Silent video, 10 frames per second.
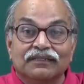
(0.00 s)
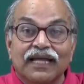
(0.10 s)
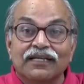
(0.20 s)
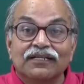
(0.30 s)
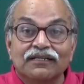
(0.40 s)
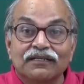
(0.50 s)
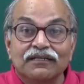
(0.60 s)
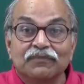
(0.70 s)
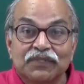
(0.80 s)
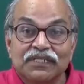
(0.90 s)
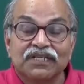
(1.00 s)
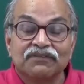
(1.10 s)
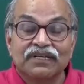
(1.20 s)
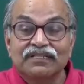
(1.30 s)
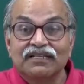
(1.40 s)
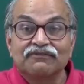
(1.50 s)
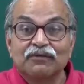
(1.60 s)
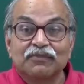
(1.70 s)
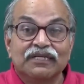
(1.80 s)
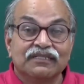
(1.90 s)
that position vector
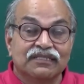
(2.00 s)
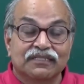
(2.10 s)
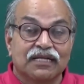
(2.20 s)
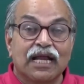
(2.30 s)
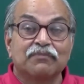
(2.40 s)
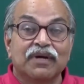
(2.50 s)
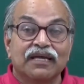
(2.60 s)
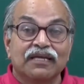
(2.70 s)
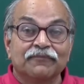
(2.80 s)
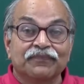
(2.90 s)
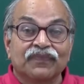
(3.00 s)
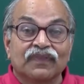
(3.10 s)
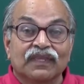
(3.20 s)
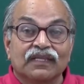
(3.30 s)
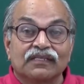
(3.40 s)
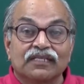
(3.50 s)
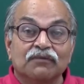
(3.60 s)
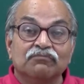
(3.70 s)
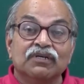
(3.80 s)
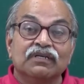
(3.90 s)
will be described by
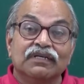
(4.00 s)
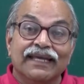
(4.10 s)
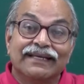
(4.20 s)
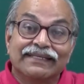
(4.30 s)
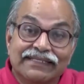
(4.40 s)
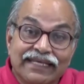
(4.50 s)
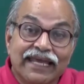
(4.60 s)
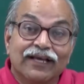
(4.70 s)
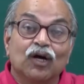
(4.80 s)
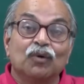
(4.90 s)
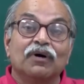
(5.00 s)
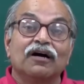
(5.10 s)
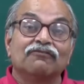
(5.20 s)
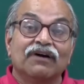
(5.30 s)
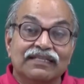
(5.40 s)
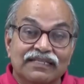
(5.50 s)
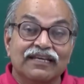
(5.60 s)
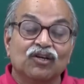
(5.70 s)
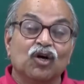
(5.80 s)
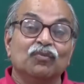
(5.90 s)
some xj comma
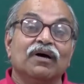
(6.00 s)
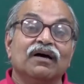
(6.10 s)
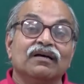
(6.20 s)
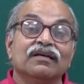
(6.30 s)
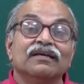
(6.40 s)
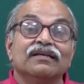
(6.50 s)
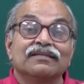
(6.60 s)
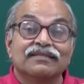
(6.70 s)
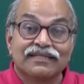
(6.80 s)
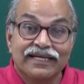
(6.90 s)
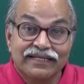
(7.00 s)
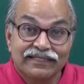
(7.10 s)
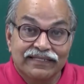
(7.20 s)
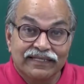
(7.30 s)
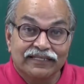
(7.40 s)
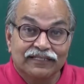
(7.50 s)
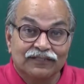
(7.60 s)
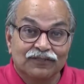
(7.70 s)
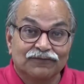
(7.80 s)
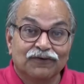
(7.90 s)
yj comma zj.
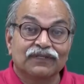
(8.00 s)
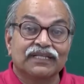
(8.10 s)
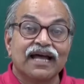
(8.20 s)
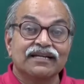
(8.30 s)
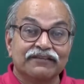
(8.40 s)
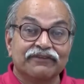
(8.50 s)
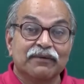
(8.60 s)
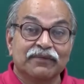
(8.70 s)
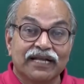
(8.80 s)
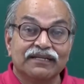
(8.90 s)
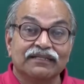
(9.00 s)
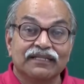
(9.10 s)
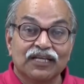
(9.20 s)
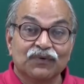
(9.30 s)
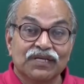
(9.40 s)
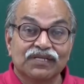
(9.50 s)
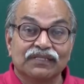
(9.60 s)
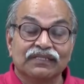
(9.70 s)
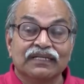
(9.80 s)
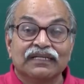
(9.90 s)
So for that, if I am writing the
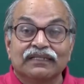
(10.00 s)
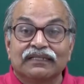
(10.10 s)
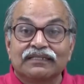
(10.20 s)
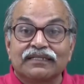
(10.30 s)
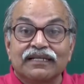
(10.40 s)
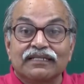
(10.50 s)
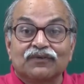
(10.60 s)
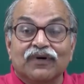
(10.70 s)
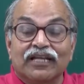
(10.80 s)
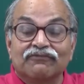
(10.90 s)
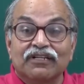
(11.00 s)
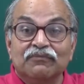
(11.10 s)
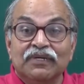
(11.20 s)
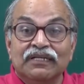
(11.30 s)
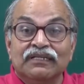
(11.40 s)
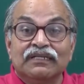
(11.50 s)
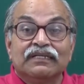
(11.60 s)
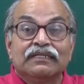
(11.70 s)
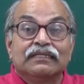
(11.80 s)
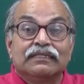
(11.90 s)
equation, this del square will mean
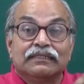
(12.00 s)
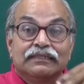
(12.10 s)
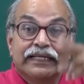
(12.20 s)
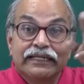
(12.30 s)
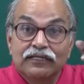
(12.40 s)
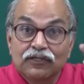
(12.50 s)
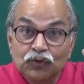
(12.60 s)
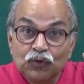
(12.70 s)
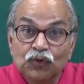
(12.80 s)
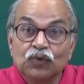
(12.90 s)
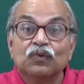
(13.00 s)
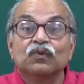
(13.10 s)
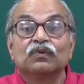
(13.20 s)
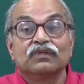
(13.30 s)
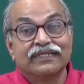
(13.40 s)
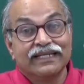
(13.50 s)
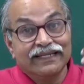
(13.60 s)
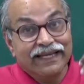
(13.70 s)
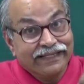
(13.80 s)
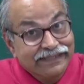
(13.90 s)
del 2 del
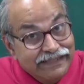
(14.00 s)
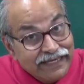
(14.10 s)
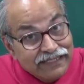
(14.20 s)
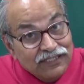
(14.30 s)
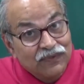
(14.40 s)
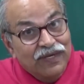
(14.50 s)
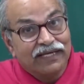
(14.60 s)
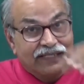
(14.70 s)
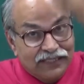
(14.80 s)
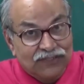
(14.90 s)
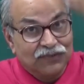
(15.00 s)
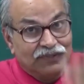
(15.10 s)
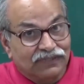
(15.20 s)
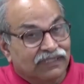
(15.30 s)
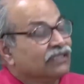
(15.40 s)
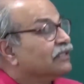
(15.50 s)
xj square and so on.